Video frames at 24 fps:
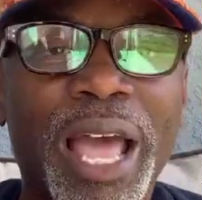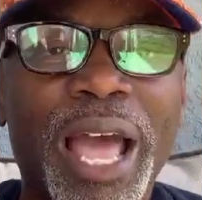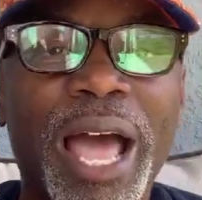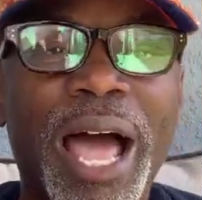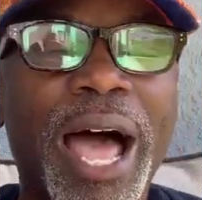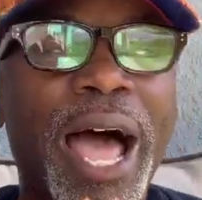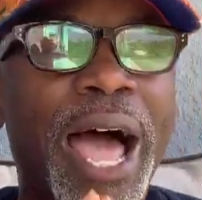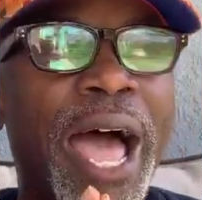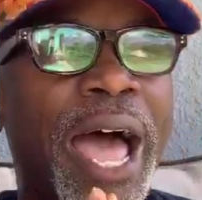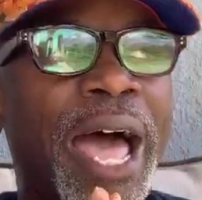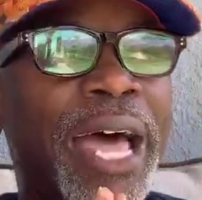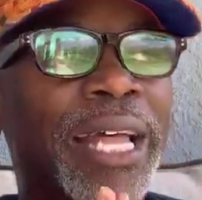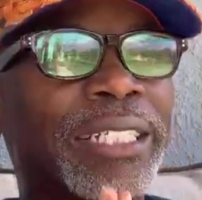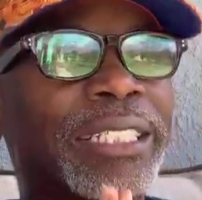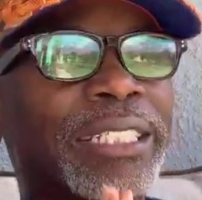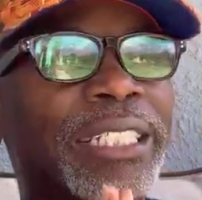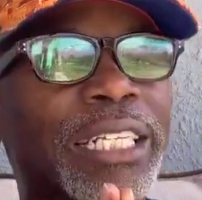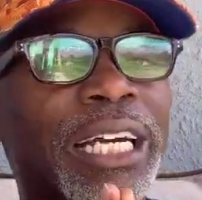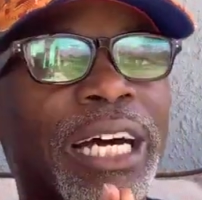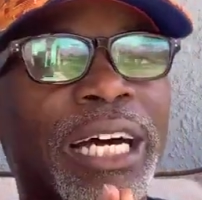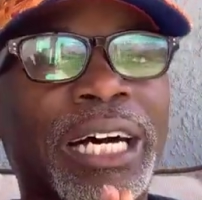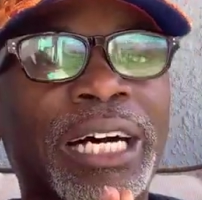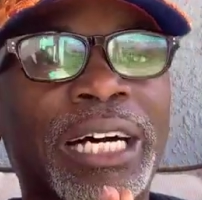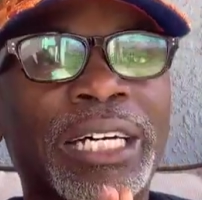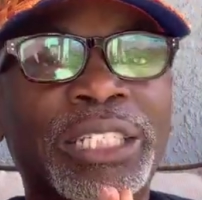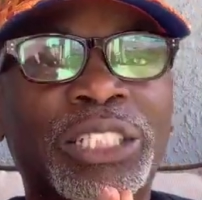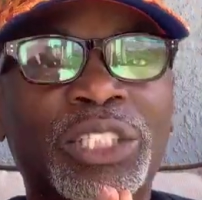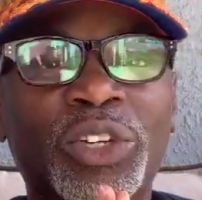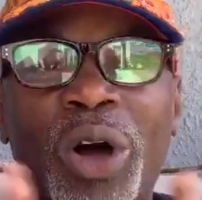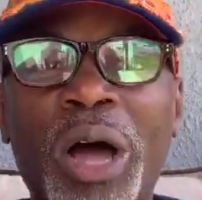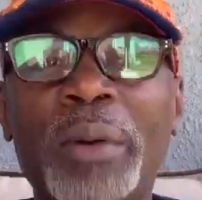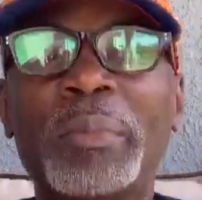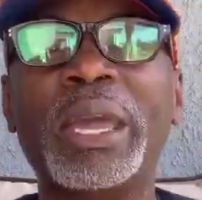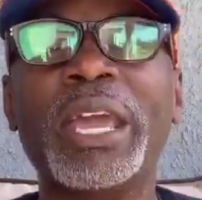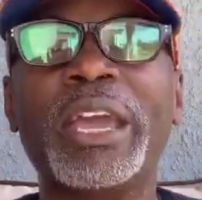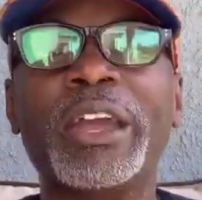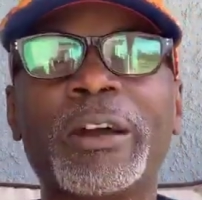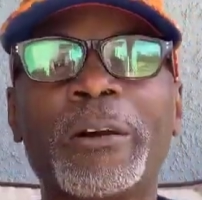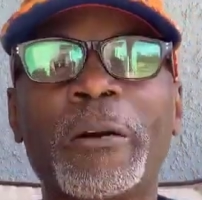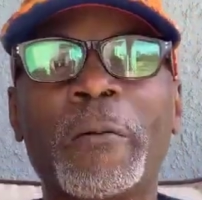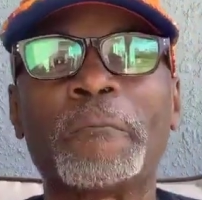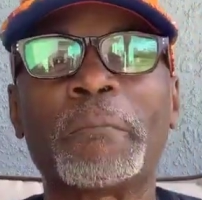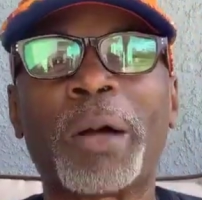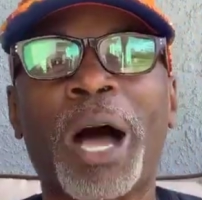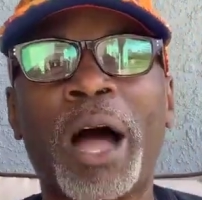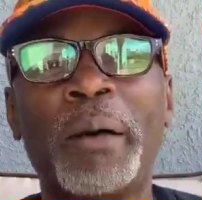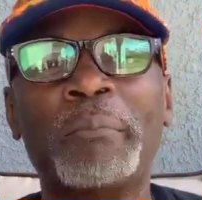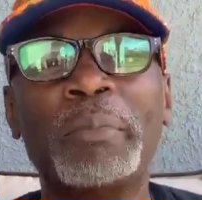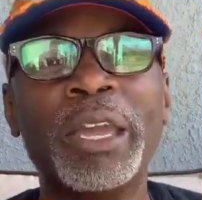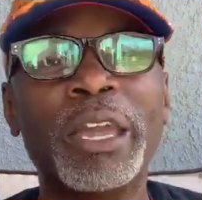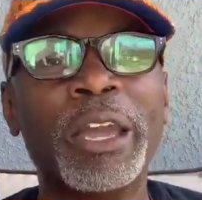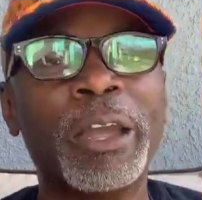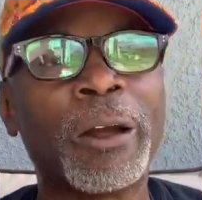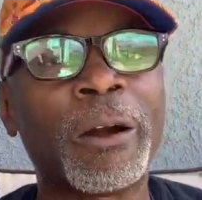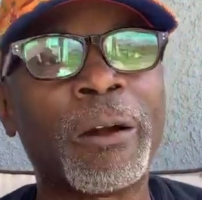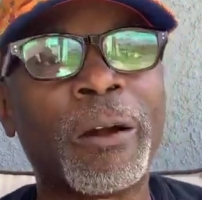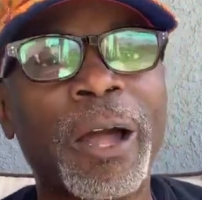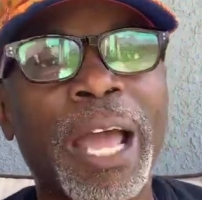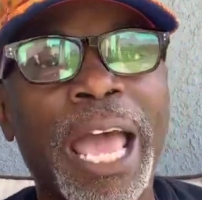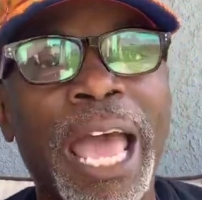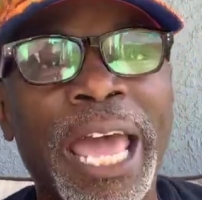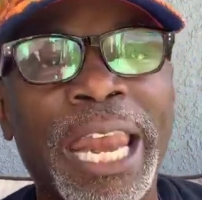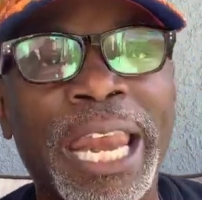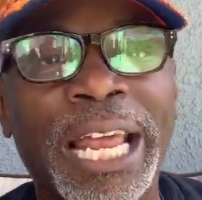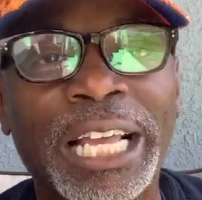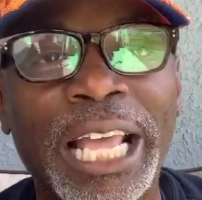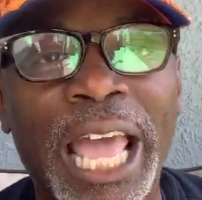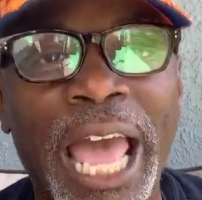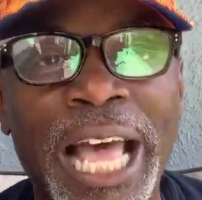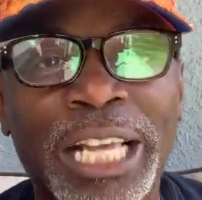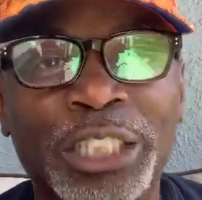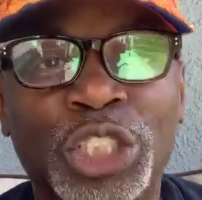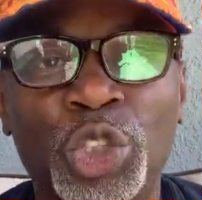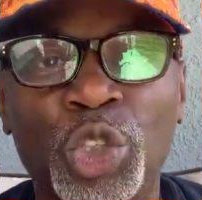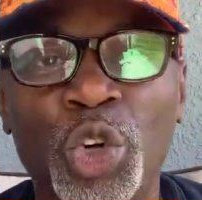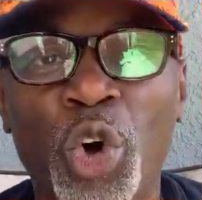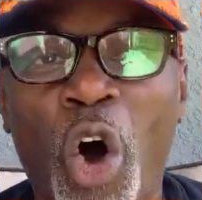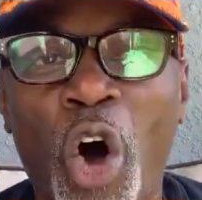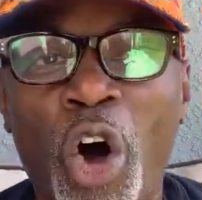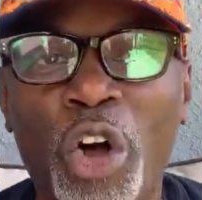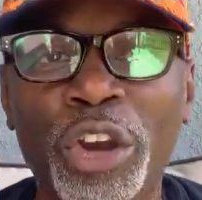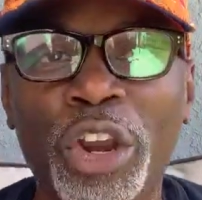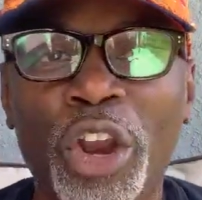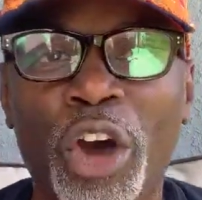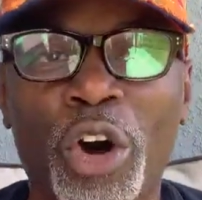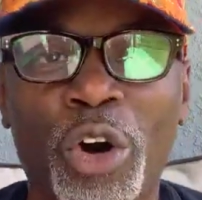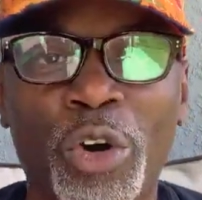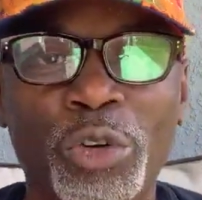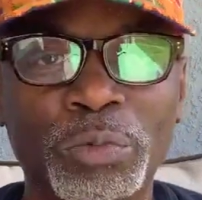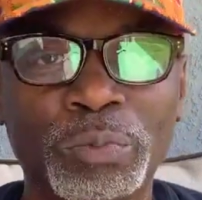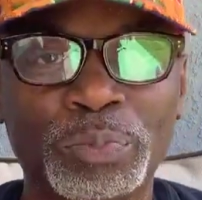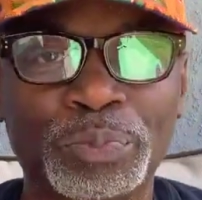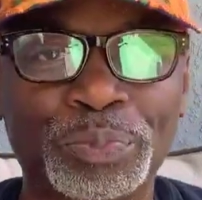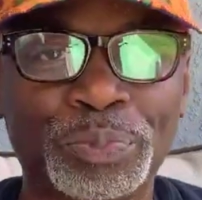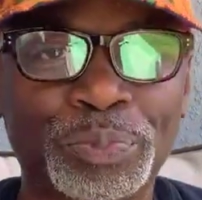And so I'm here. And as you all know,